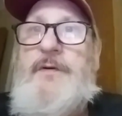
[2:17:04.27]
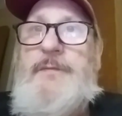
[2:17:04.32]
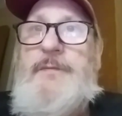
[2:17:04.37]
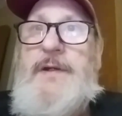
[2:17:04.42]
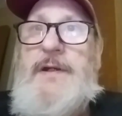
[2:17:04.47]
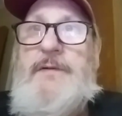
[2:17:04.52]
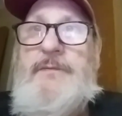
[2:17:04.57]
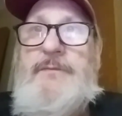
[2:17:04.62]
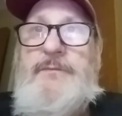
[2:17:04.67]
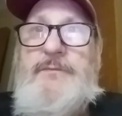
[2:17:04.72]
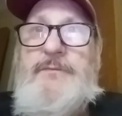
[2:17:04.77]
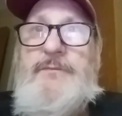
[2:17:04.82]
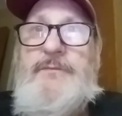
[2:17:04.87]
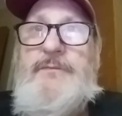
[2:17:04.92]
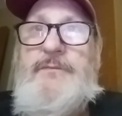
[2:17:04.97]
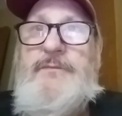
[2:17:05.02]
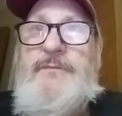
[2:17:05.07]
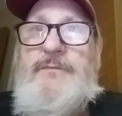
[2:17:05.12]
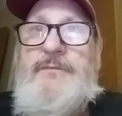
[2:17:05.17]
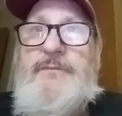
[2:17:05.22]
from me.
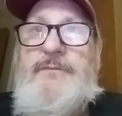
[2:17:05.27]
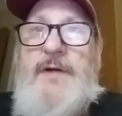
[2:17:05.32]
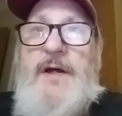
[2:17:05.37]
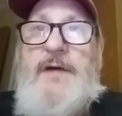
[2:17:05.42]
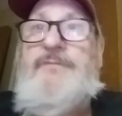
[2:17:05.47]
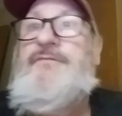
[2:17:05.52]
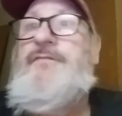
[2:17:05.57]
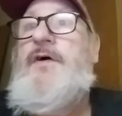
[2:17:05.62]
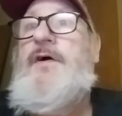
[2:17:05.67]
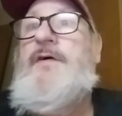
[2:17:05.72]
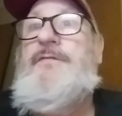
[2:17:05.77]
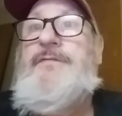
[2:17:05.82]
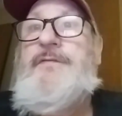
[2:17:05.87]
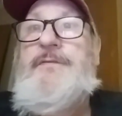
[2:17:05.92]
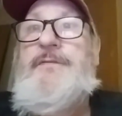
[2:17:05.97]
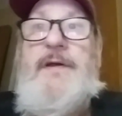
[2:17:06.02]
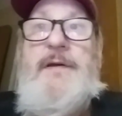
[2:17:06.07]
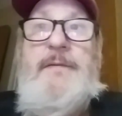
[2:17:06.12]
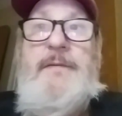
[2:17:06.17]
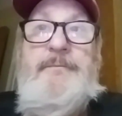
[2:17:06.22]
I'm far
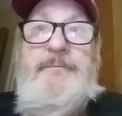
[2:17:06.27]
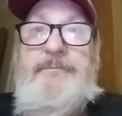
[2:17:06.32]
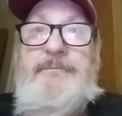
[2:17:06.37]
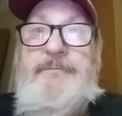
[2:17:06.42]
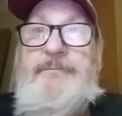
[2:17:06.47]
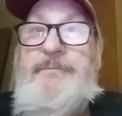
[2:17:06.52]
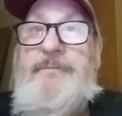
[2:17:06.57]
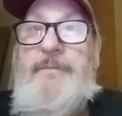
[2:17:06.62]
from them.